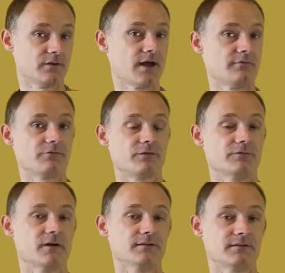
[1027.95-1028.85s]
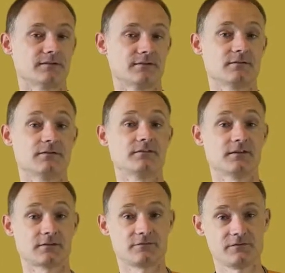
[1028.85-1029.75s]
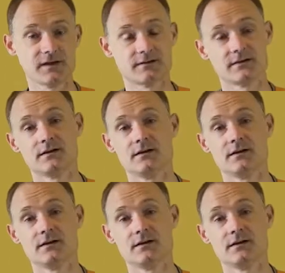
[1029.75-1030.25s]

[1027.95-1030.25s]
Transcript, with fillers: you'll have a free fall distance of 6 feet.